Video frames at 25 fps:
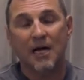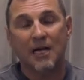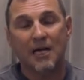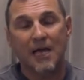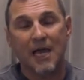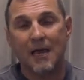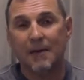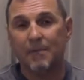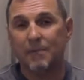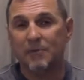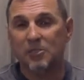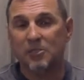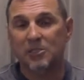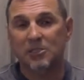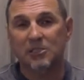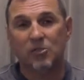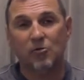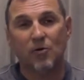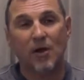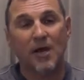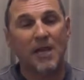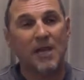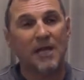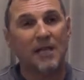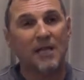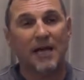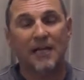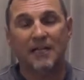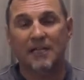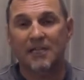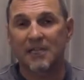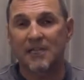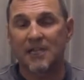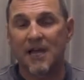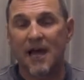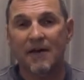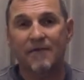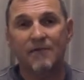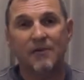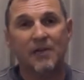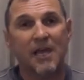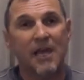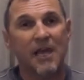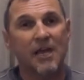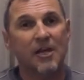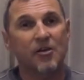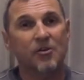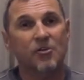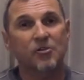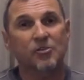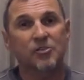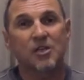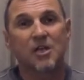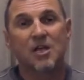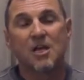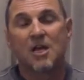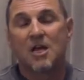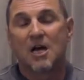campus training like Navigators,